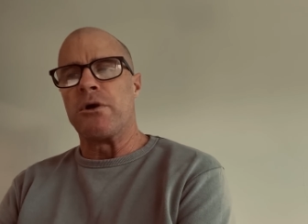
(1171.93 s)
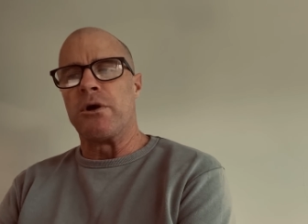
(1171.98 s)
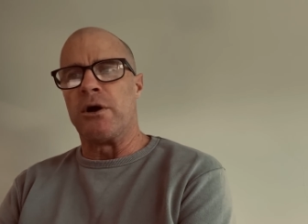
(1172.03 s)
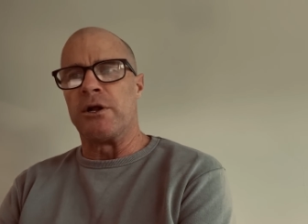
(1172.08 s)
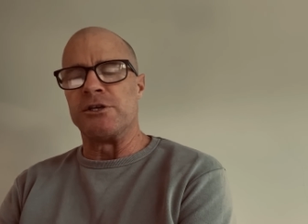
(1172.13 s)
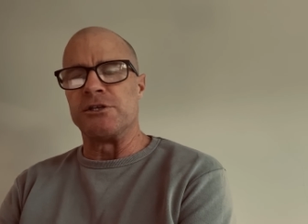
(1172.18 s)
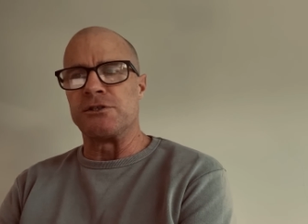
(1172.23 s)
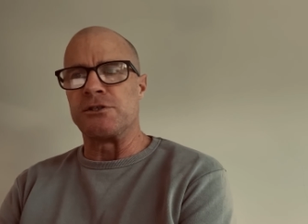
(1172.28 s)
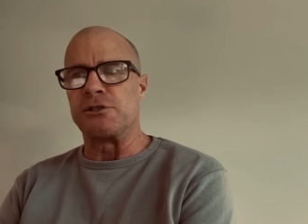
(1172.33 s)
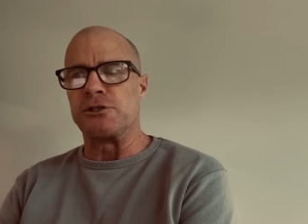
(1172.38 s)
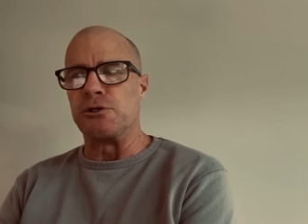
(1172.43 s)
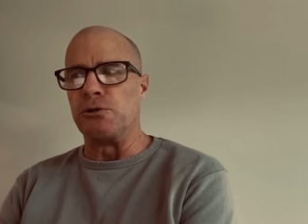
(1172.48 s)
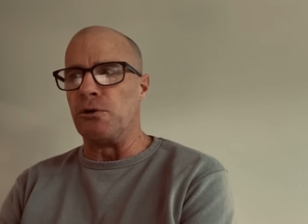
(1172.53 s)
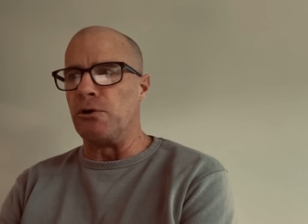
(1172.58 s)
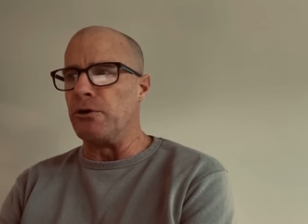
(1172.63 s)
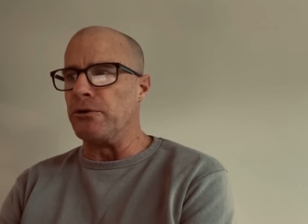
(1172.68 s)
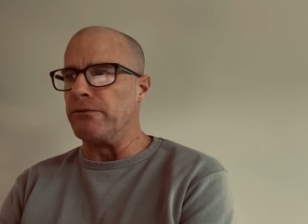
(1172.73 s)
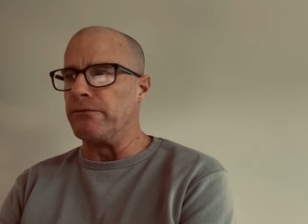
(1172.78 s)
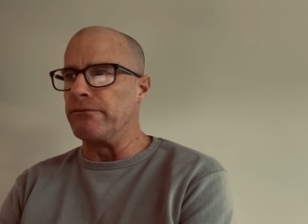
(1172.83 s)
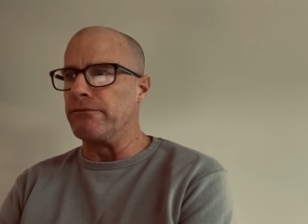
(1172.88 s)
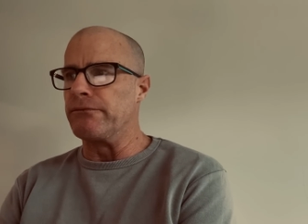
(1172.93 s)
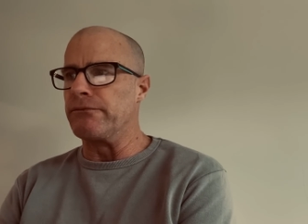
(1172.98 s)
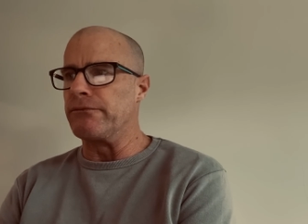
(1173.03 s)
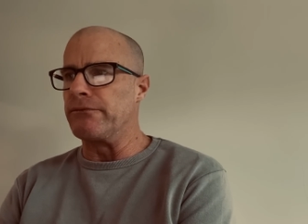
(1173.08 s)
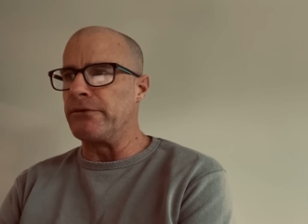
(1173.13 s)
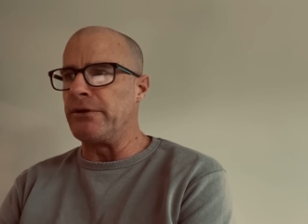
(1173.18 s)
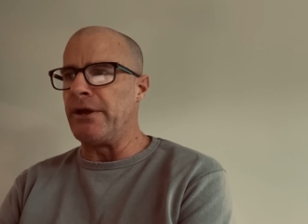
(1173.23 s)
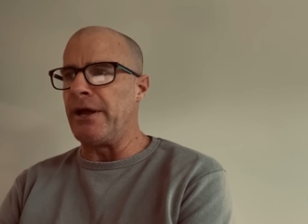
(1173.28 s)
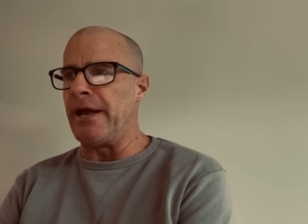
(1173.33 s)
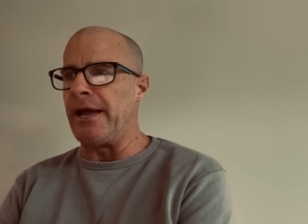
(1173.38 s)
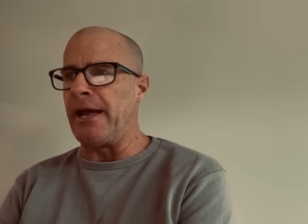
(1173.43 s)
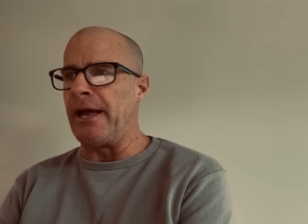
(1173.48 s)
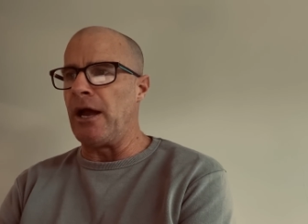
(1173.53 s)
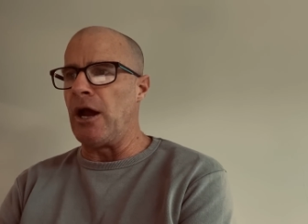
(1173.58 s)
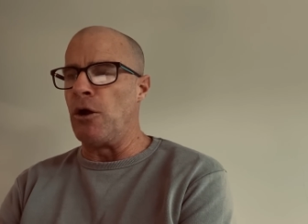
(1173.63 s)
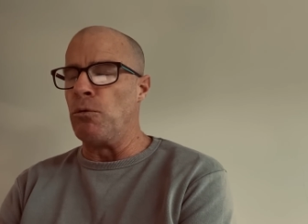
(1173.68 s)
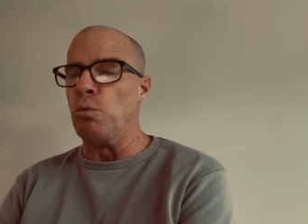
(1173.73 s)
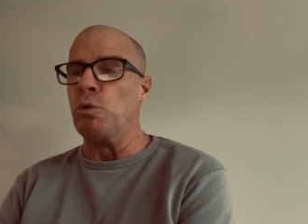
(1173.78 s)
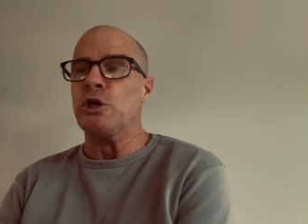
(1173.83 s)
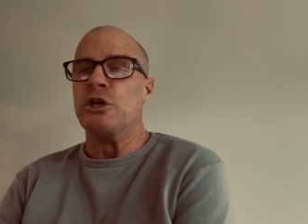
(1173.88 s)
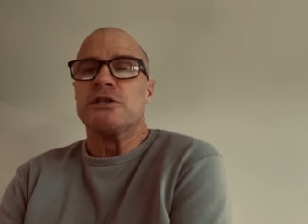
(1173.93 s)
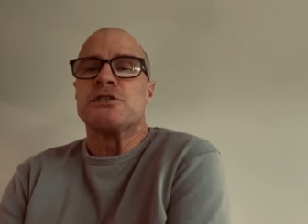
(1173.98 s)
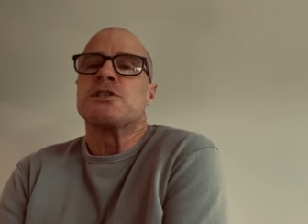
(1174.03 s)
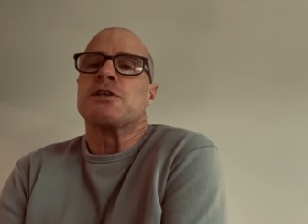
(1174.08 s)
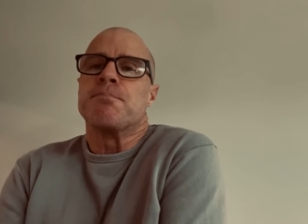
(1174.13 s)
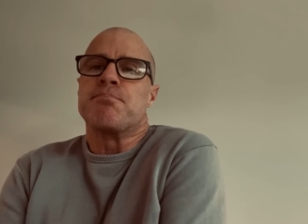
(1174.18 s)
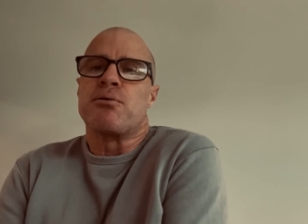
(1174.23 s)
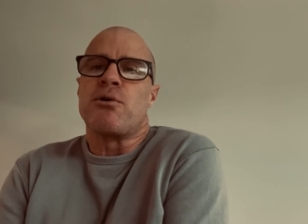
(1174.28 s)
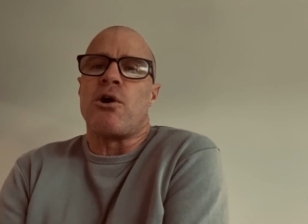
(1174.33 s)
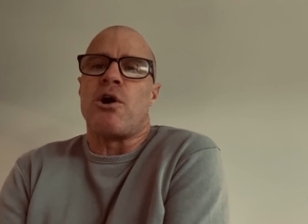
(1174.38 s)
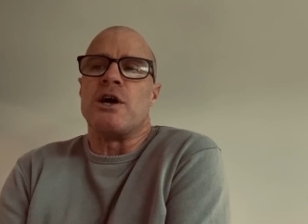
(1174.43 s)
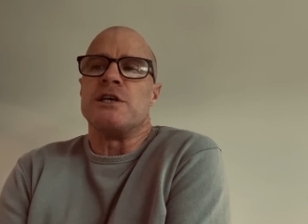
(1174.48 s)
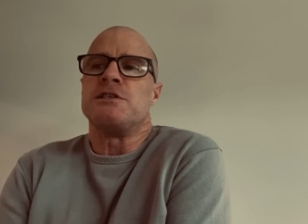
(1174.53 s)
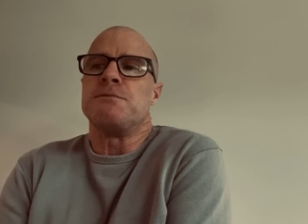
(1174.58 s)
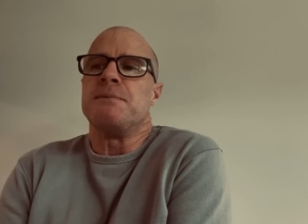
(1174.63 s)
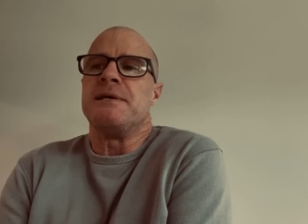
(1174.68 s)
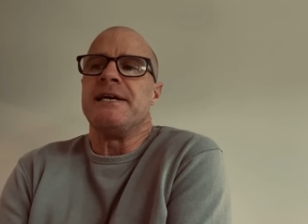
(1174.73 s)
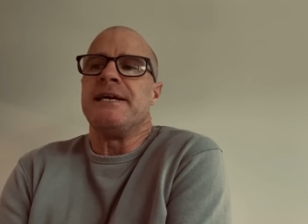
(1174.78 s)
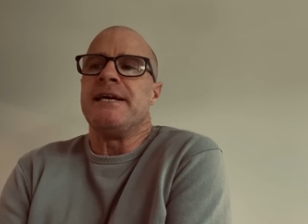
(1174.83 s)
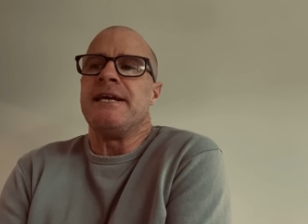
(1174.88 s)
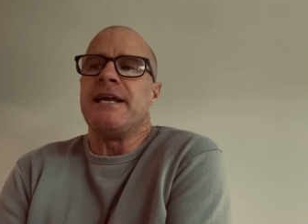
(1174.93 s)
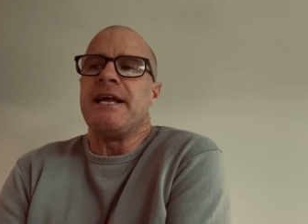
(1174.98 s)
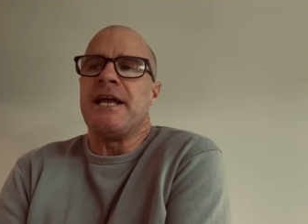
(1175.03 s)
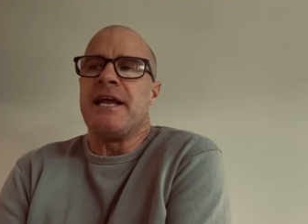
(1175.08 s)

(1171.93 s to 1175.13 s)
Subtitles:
I just thought, it wouldn't have surprised me